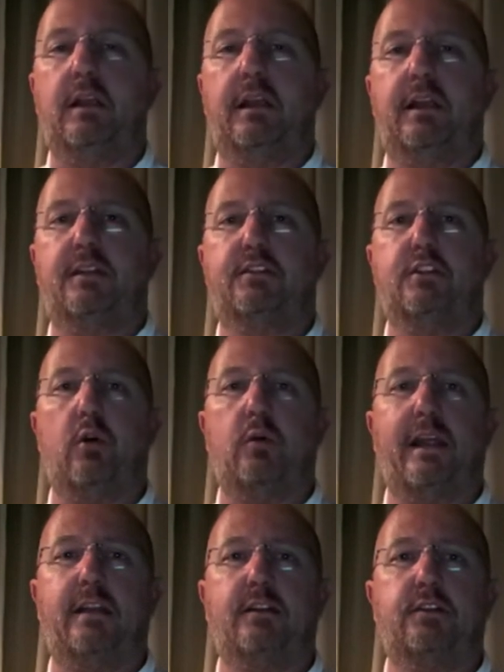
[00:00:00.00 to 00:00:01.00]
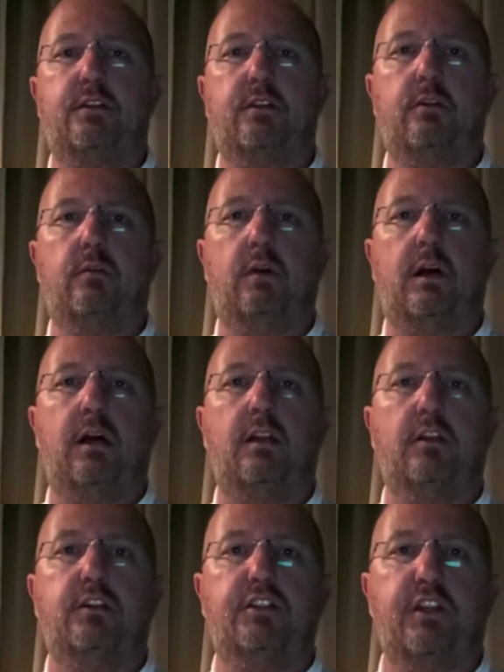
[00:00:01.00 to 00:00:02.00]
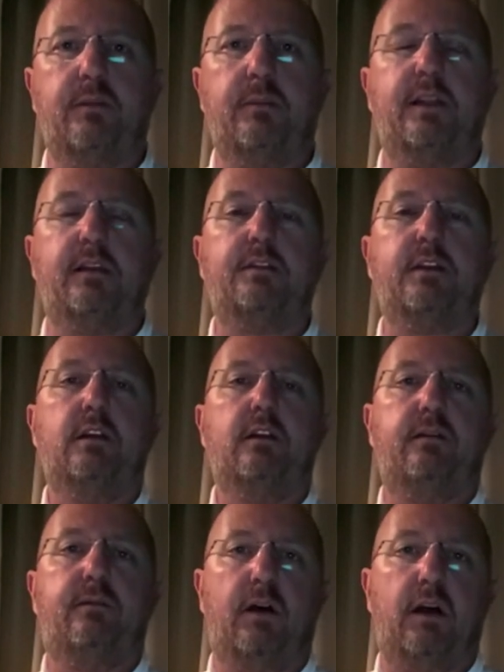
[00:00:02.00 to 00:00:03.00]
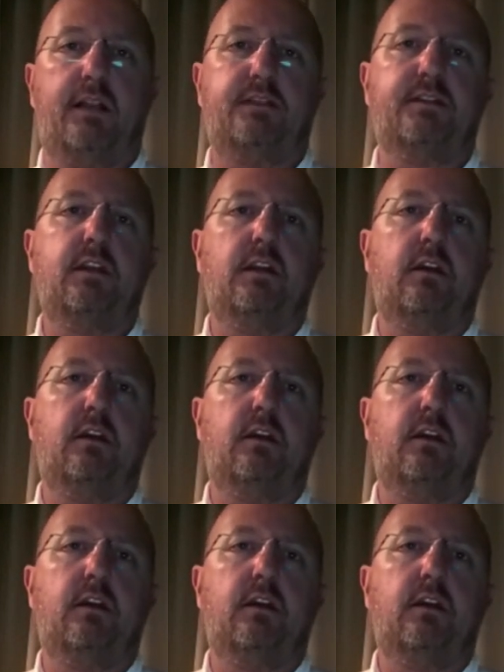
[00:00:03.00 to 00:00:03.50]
is donate to uh, legitimate funds.